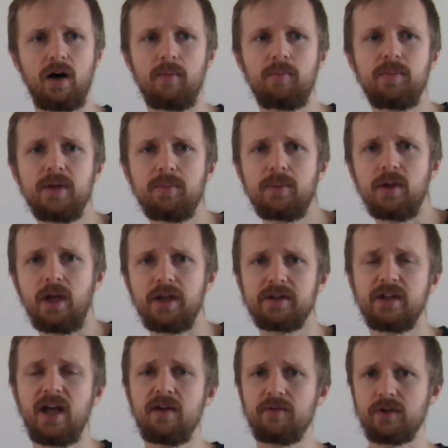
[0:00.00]
people
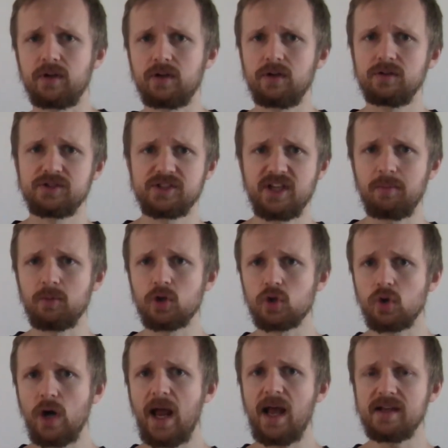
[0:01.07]
like to have some
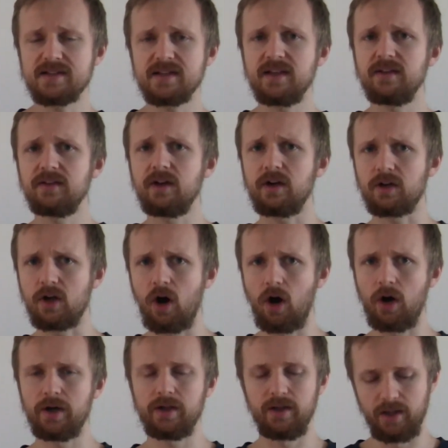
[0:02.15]
grass in their
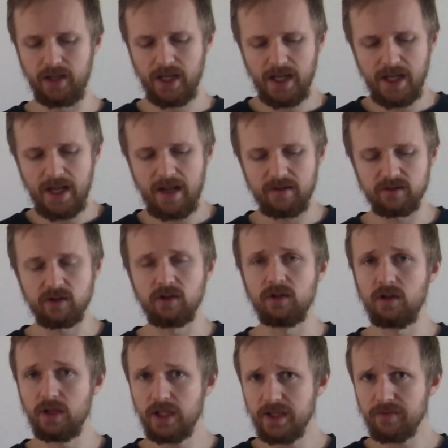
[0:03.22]
garden. And
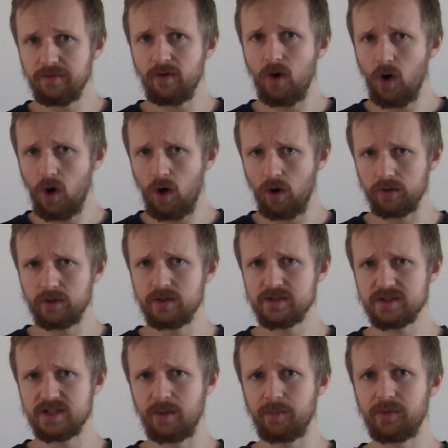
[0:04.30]
live on
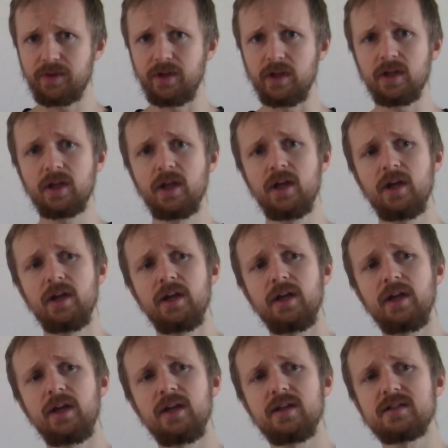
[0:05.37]
something
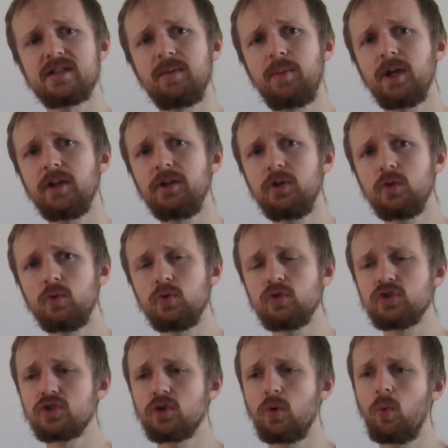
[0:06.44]
is typically
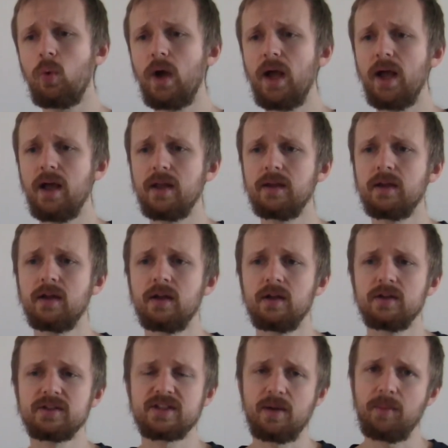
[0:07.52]
used when
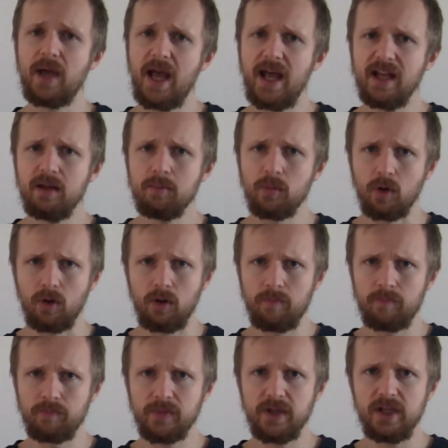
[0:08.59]
some
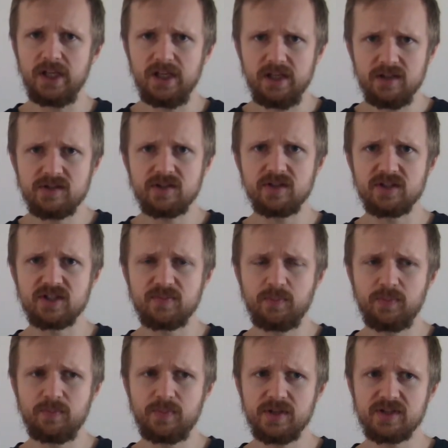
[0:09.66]
animal eats a
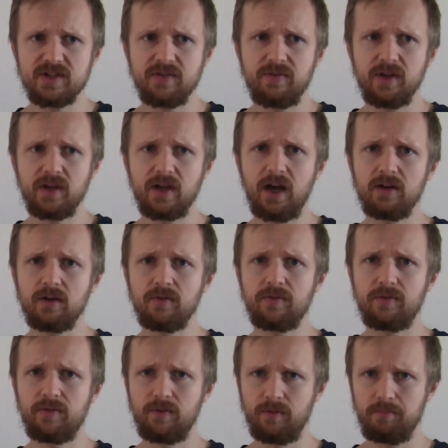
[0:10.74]
specific kind
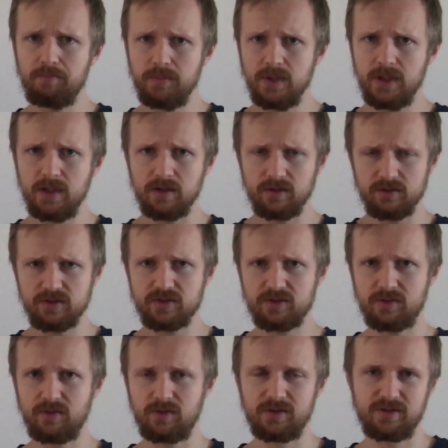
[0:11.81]
of
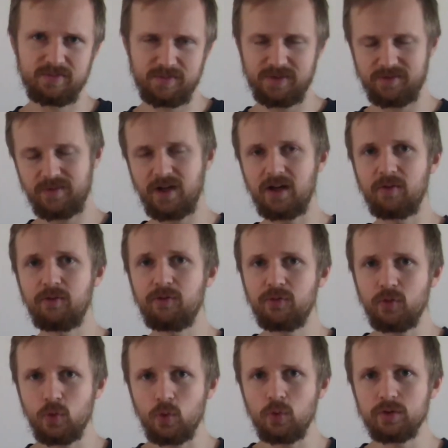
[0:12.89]
meals or a specific kind of
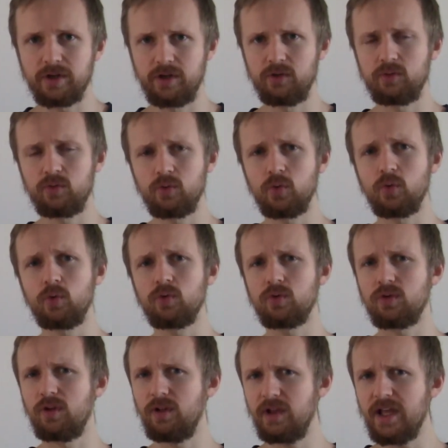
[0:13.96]
food
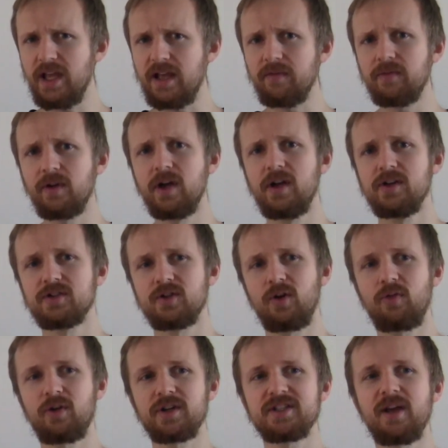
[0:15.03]
to live.
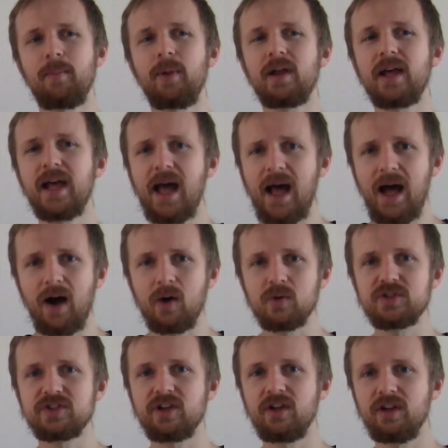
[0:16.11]
So for example,
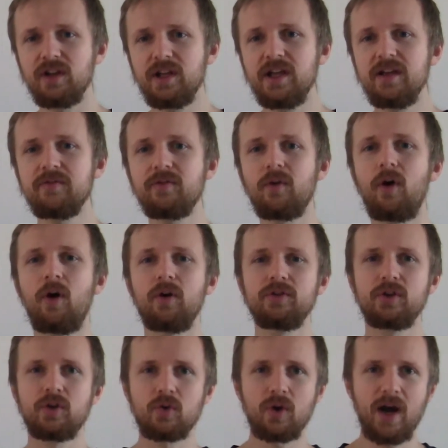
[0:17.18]
cows live
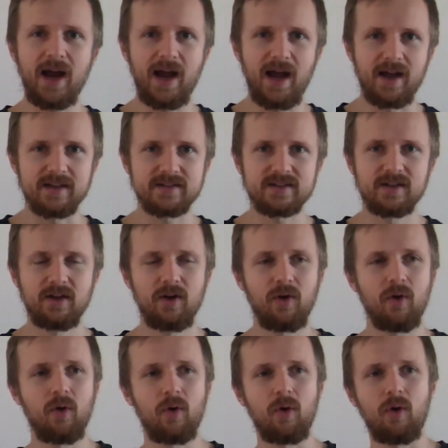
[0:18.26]
on grass,
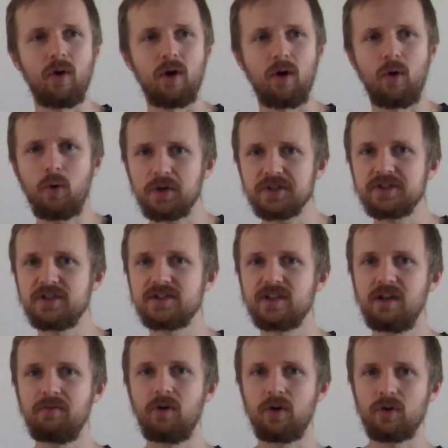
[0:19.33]
or horses
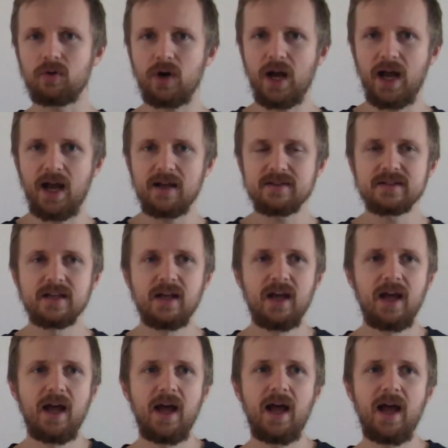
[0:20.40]
live on grass,
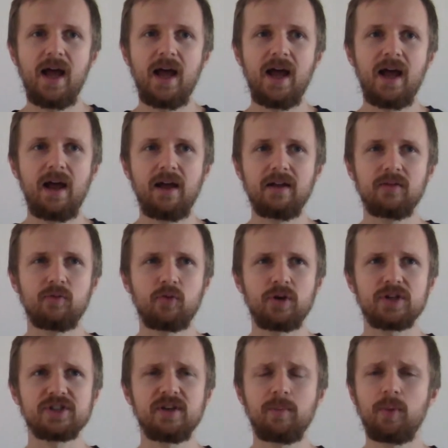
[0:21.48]
and
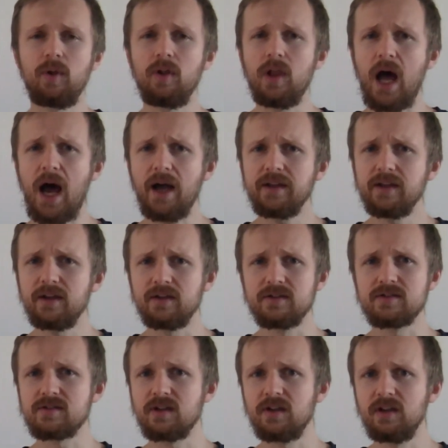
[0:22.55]
for example,
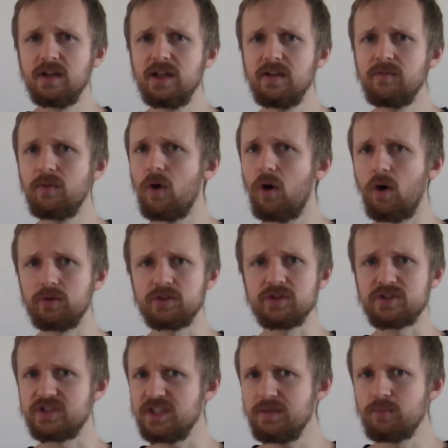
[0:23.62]
lions live on
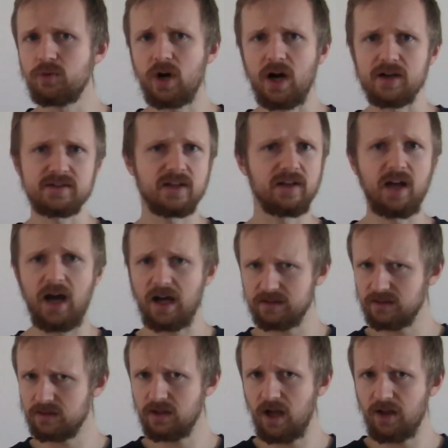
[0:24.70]
zebras and
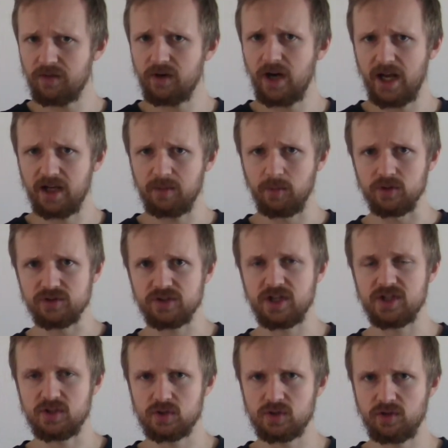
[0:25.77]
other animals.
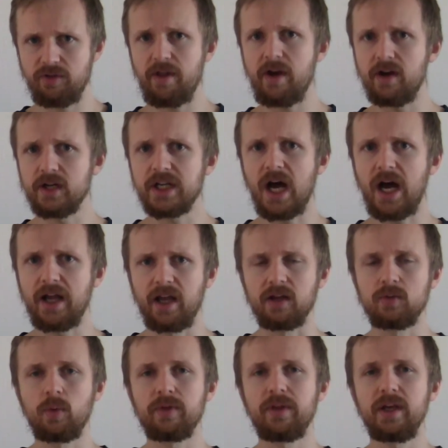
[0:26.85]
It's their
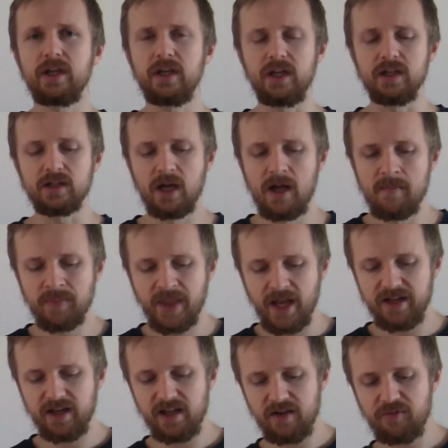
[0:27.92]
diet, what they eat.
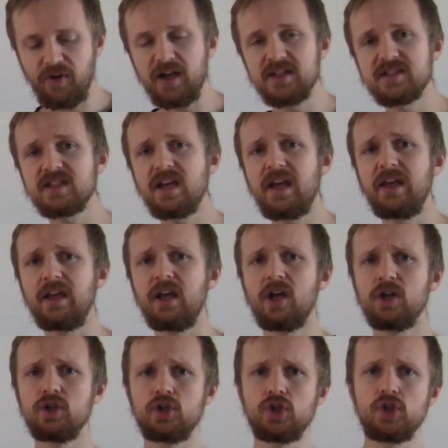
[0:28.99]
And if I
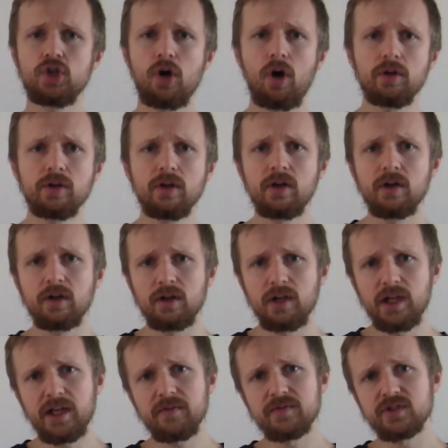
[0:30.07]
say John
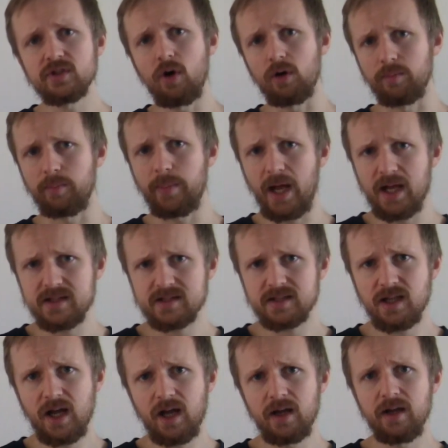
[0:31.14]
lives on
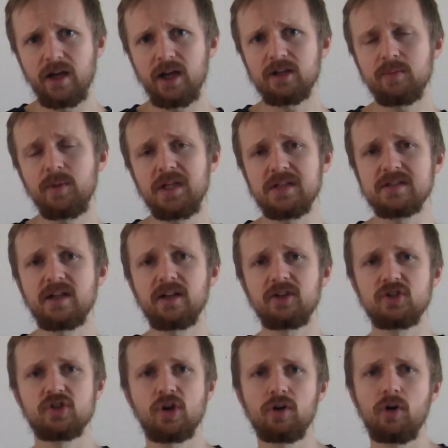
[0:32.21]
pasta, it means
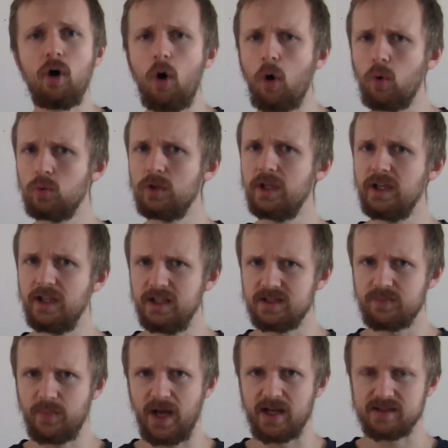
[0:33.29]
that John only
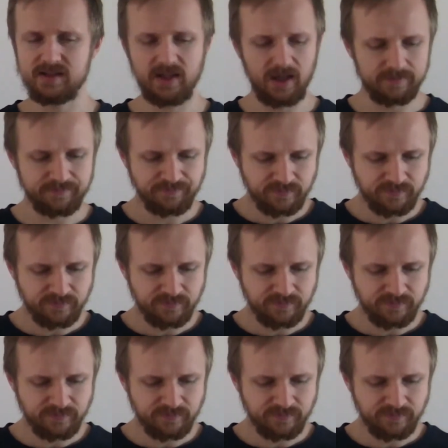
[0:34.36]
eats pasta.